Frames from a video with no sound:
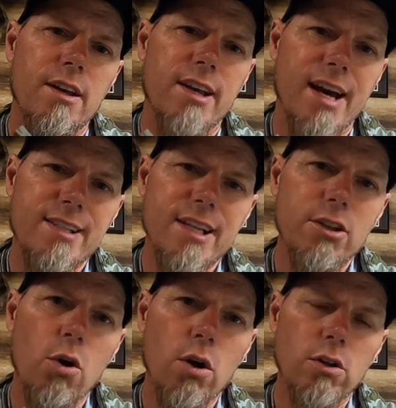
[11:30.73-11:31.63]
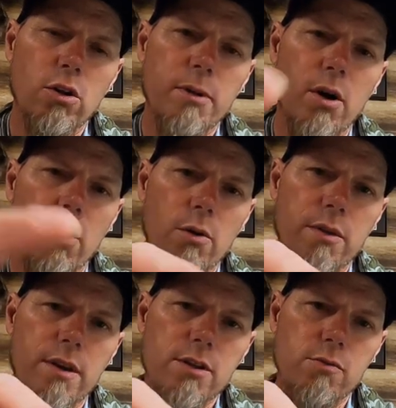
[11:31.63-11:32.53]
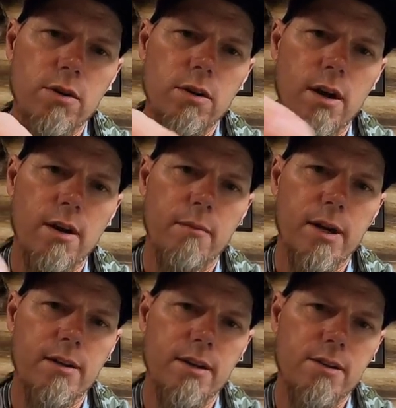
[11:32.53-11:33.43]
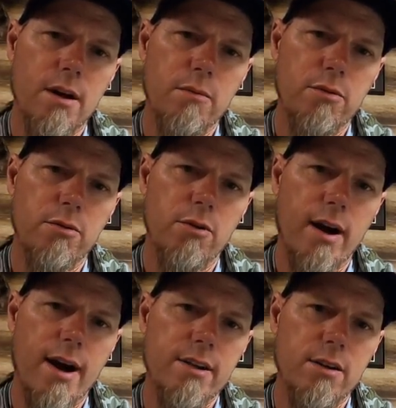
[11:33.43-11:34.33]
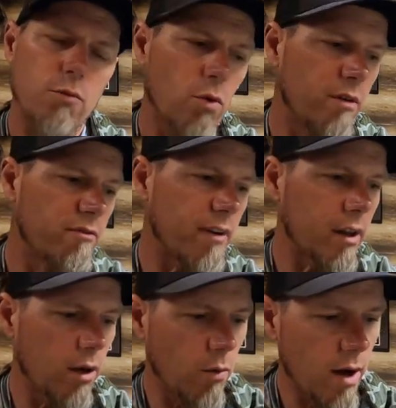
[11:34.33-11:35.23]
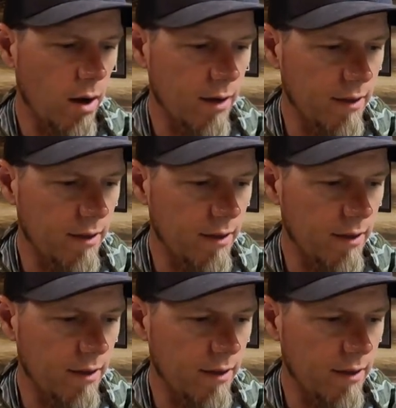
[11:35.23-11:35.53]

You gotta set the hook a little bit harder with this one, but it does come through grass and wood fairly well.